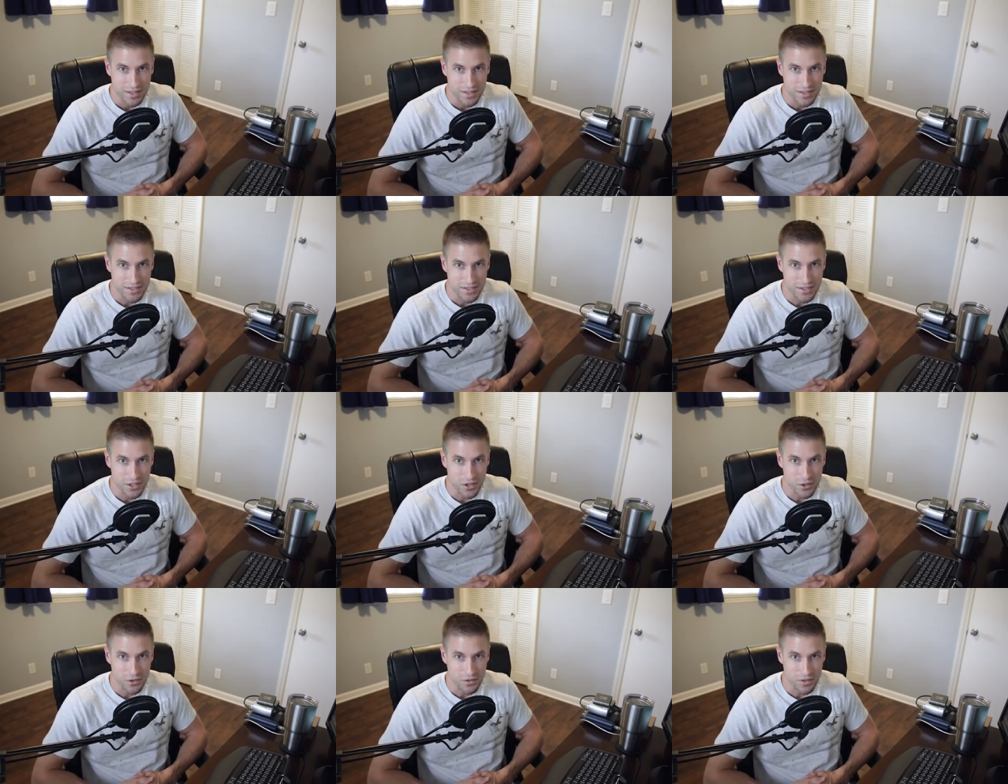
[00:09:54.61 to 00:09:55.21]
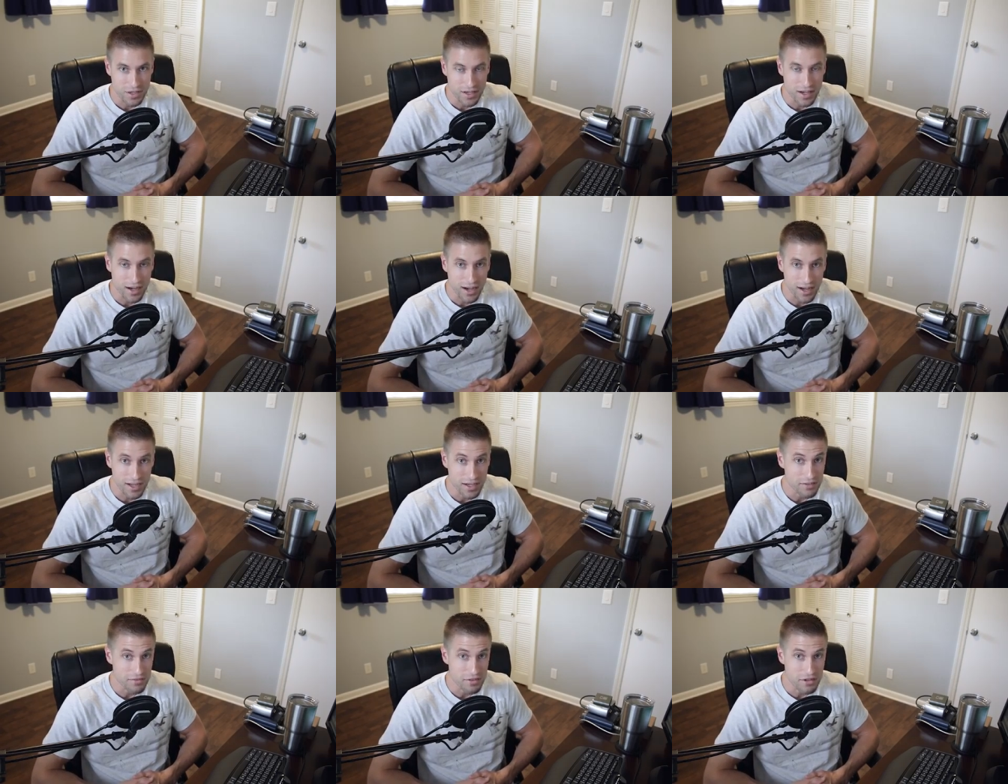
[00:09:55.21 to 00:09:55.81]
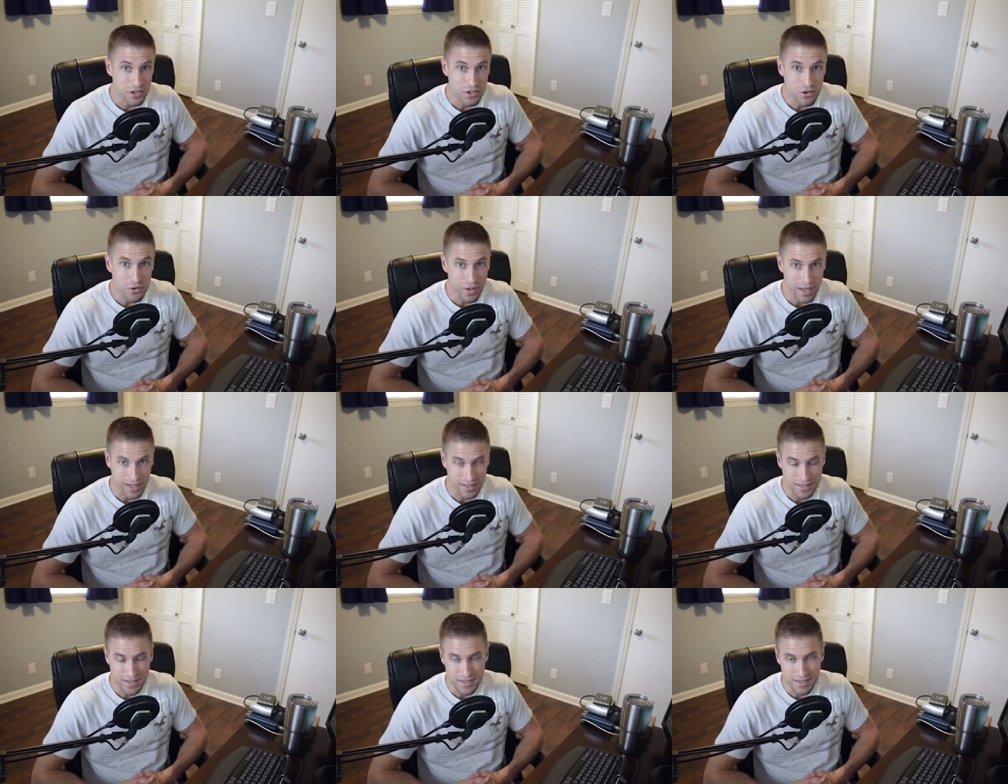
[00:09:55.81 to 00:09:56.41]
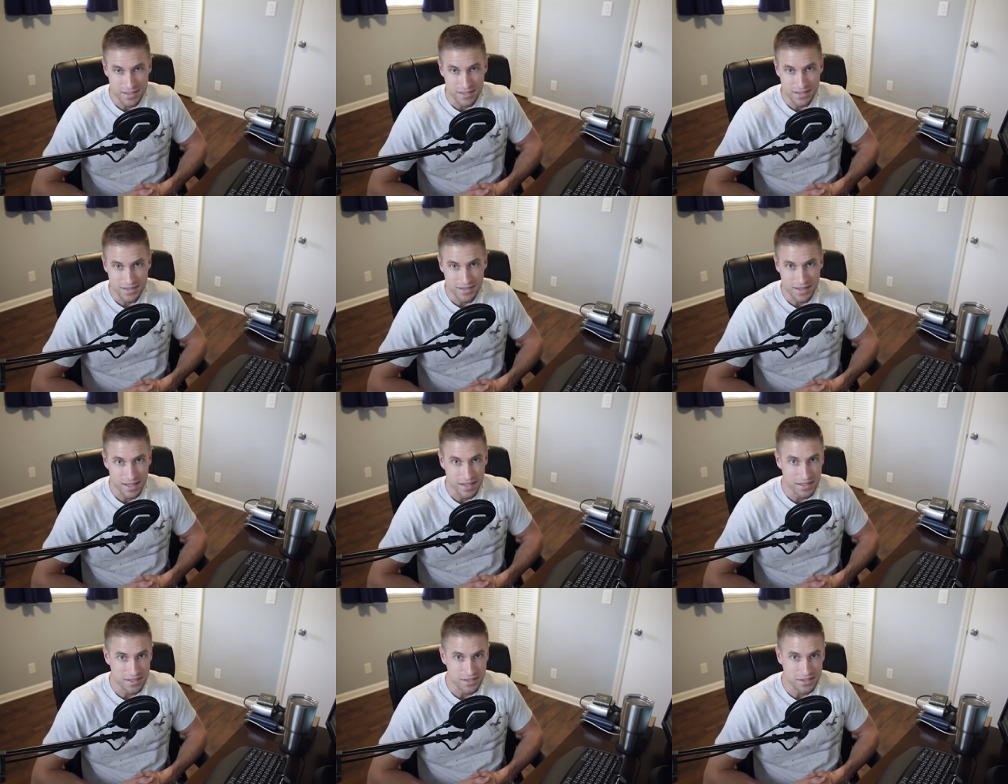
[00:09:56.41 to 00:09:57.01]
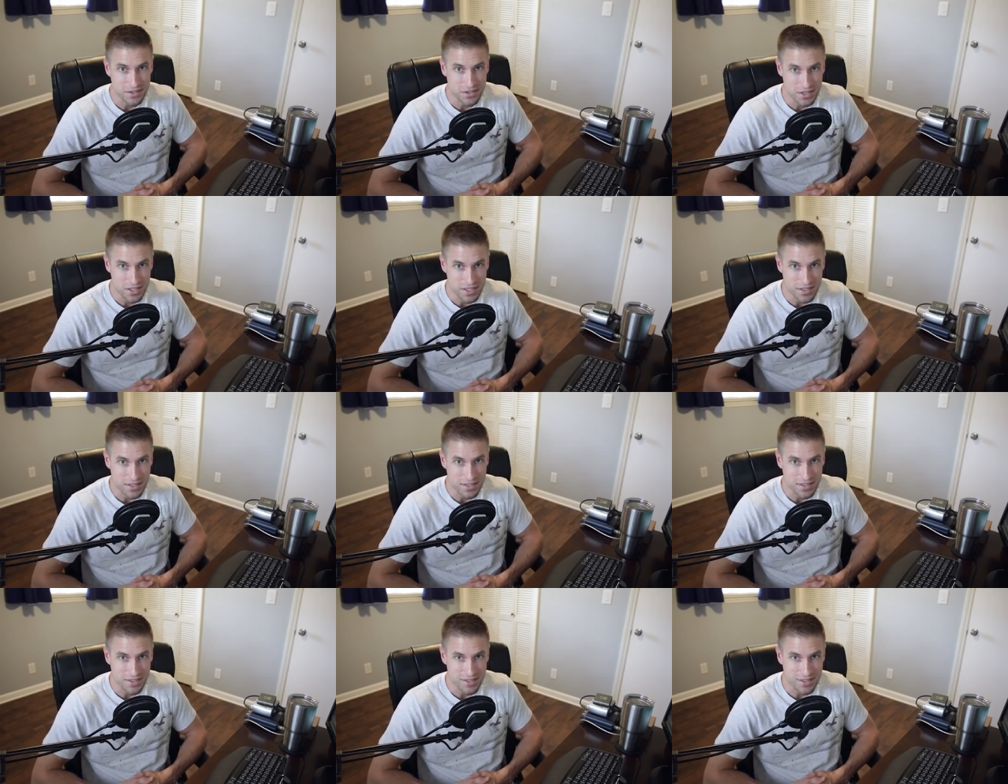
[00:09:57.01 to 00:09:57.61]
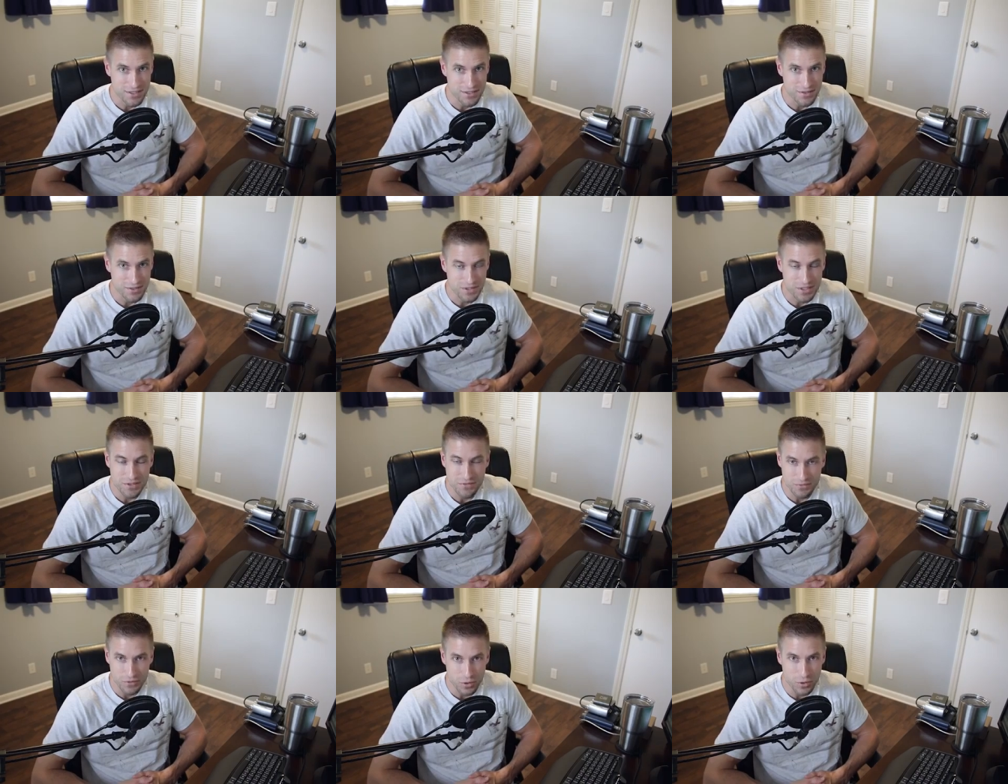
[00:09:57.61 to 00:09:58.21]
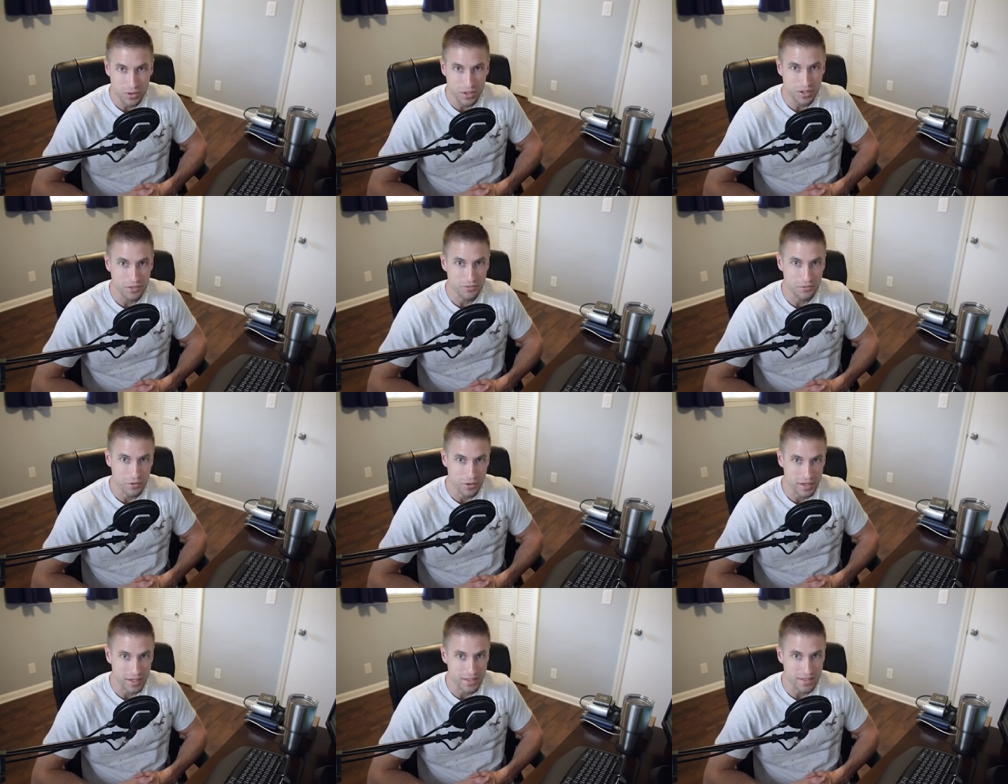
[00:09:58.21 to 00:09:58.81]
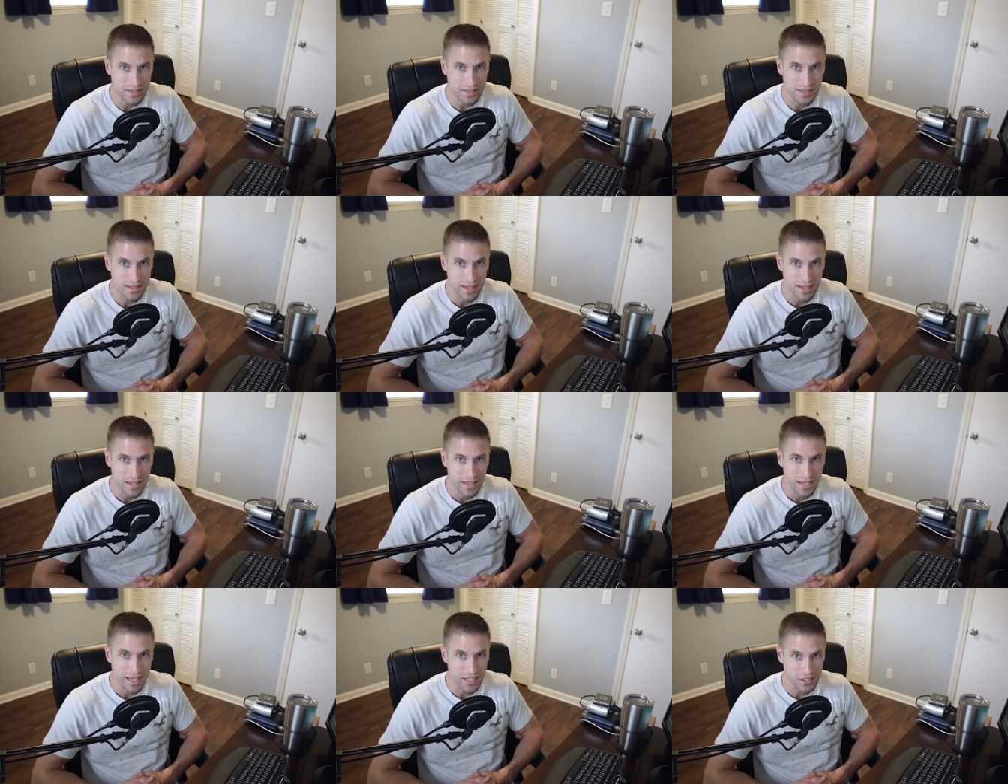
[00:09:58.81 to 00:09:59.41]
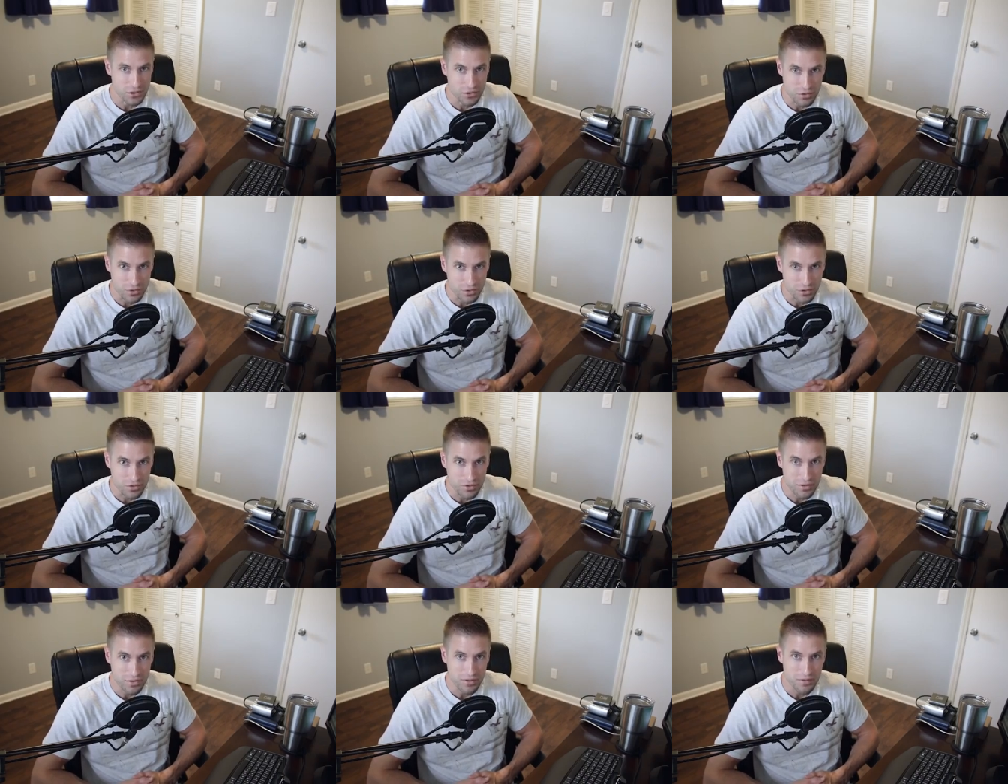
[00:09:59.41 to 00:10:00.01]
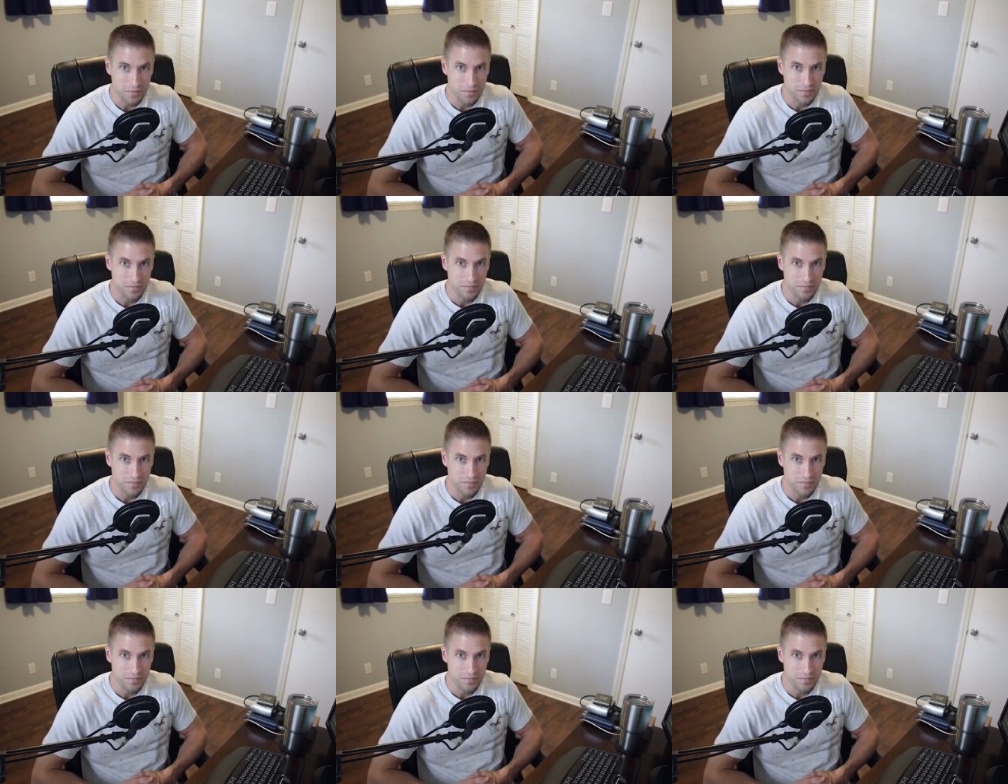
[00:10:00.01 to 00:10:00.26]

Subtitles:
so the God of the new Exodus, that is Jesus, was full of grace and truth.